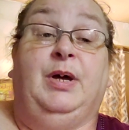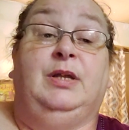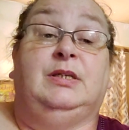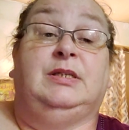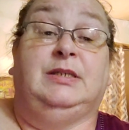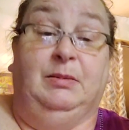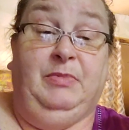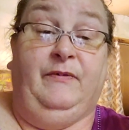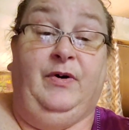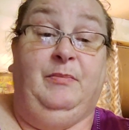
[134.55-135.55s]
but
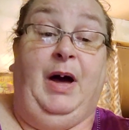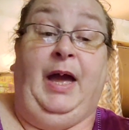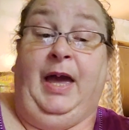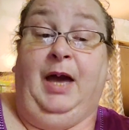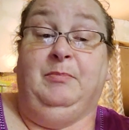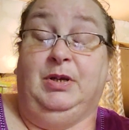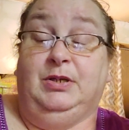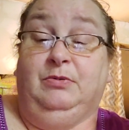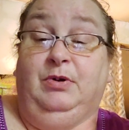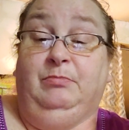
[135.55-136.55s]
some of them I have
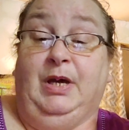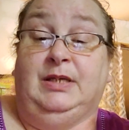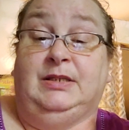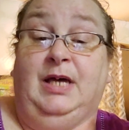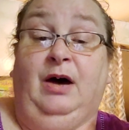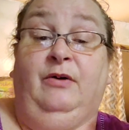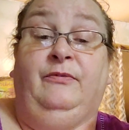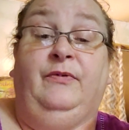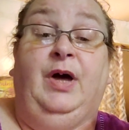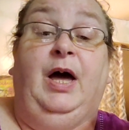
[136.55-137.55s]
been doing myself.